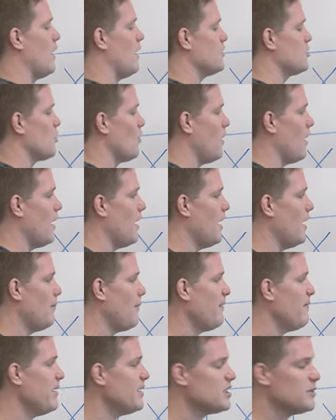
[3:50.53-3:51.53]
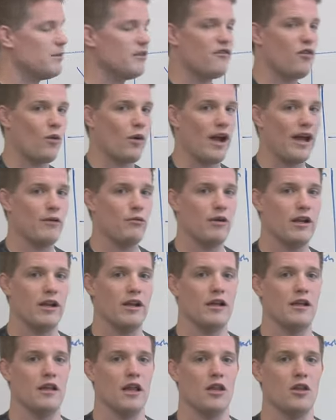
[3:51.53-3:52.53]
So I mentioned before, I run
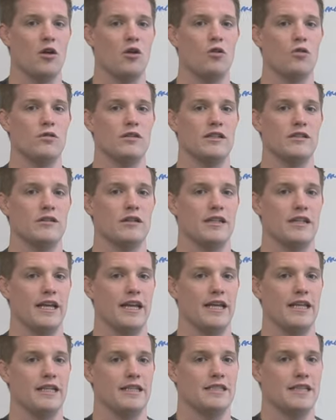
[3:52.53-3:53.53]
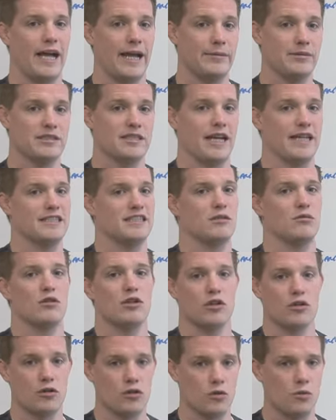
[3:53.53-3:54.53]
a local deal of the day type site,
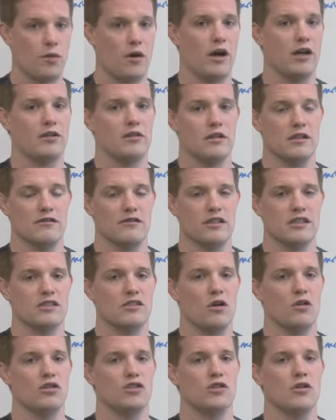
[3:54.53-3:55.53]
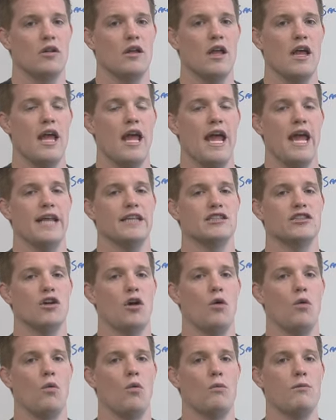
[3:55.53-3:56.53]
similar to Groupon or Living Social. And
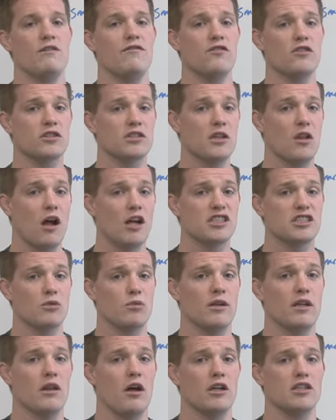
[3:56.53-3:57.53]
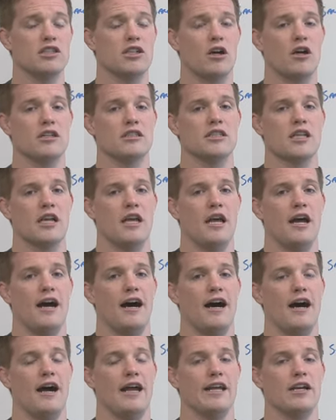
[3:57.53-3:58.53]
so when we first launched it, we launched ours
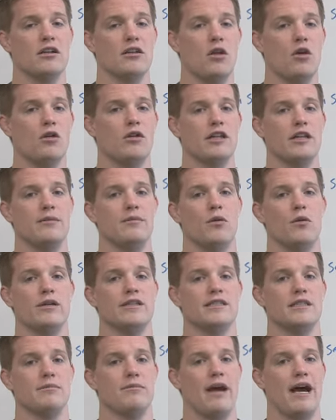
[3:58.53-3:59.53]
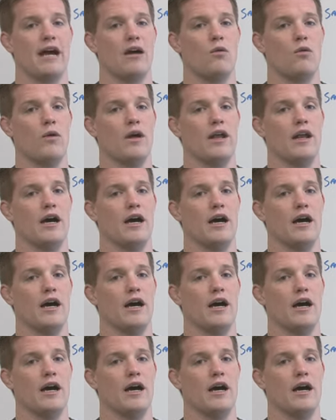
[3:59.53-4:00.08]
here locally in Boise back when